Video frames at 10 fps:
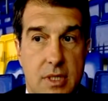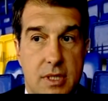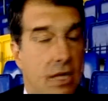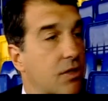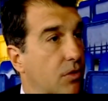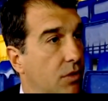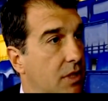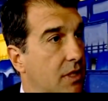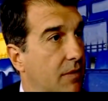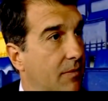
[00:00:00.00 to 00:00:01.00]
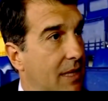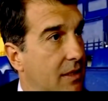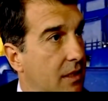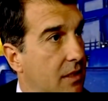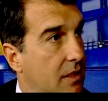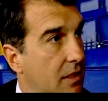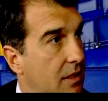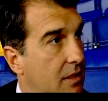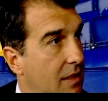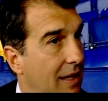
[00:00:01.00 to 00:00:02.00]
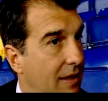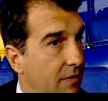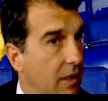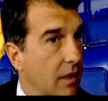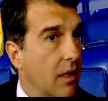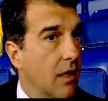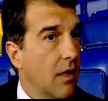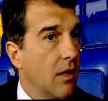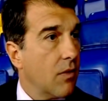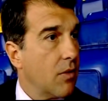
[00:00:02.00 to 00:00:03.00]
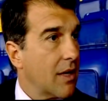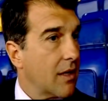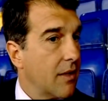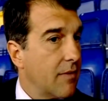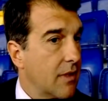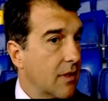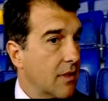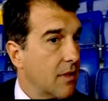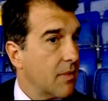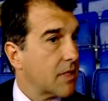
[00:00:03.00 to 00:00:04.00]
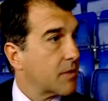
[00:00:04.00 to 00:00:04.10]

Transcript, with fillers: it's thanks to this that Barca is, is living, we are living in the